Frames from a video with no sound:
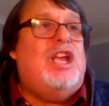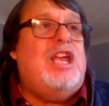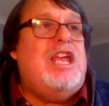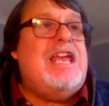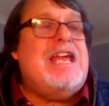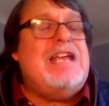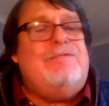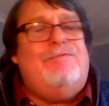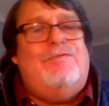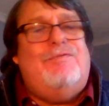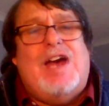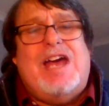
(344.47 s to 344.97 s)
He
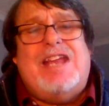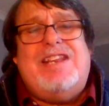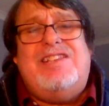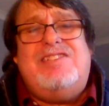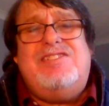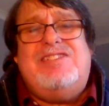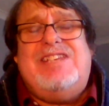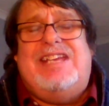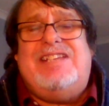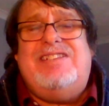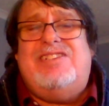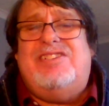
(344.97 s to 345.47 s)
had
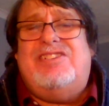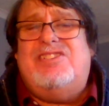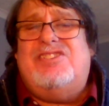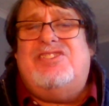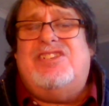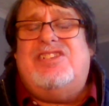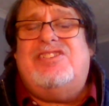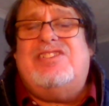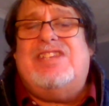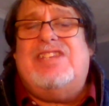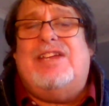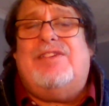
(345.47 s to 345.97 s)
violent
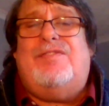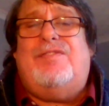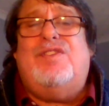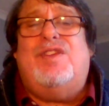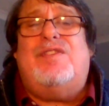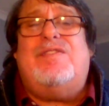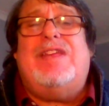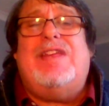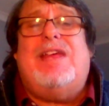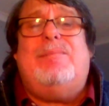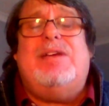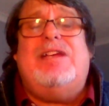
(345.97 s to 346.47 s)
tendencies,
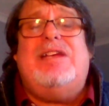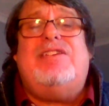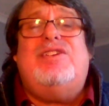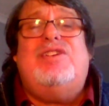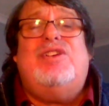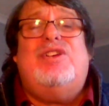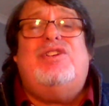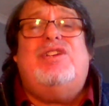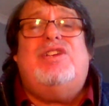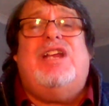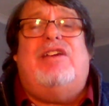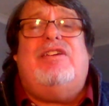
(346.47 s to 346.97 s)
definitely. I mean,
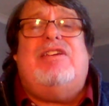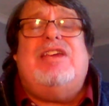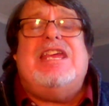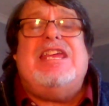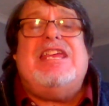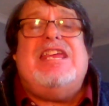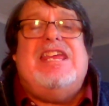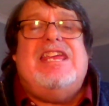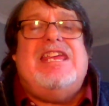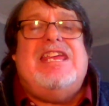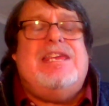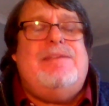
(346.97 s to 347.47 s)

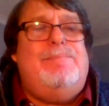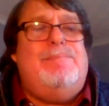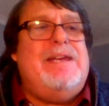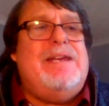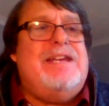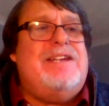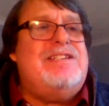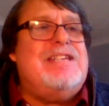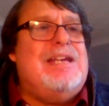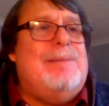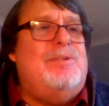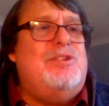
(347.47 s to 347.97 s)
he
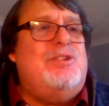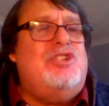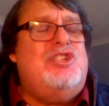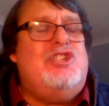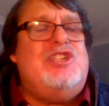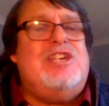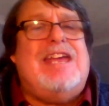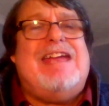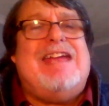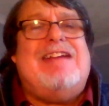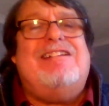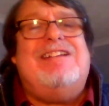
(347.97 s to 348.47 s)
picked up a
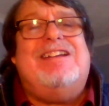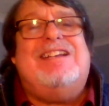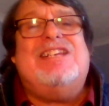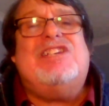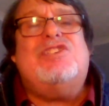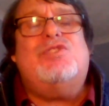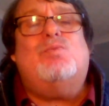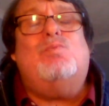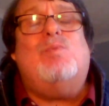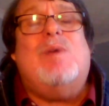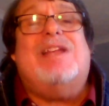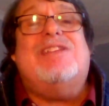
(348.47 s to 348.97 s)
chair at
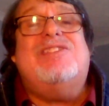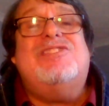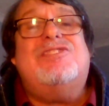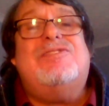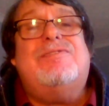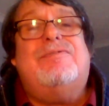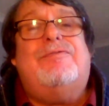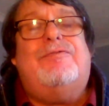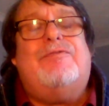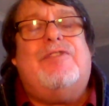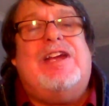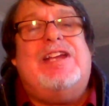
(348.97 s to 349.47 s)
least once
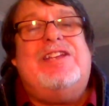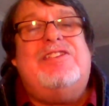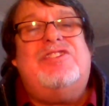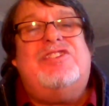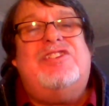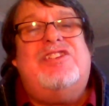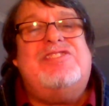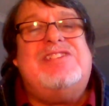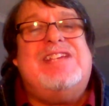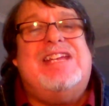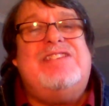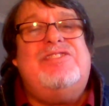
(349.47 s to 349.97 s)
and threatened
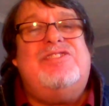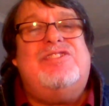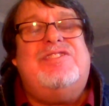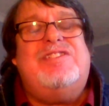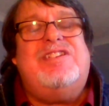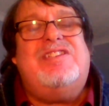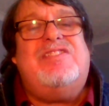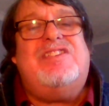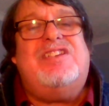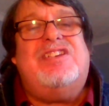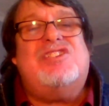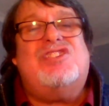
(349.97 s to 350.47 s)
an attendant
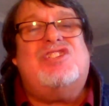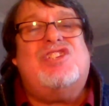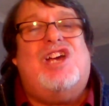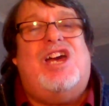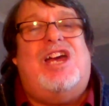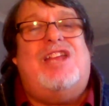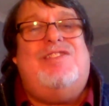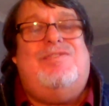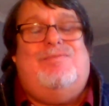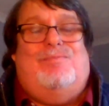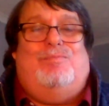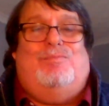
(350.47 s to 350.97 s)
in the
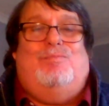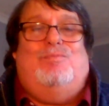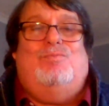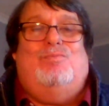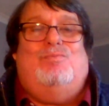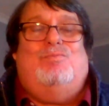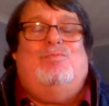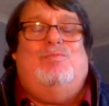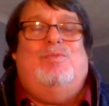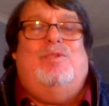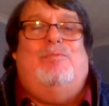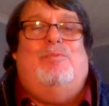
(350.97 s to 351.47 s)
asylum
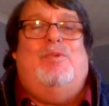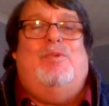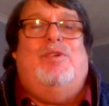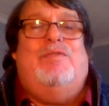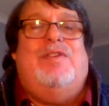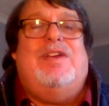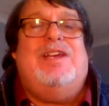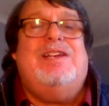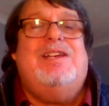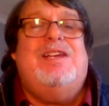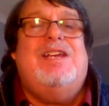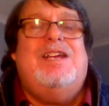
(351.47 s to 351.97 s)
with
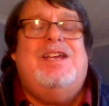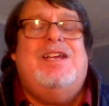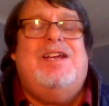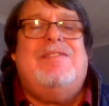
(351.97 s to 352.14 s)
it.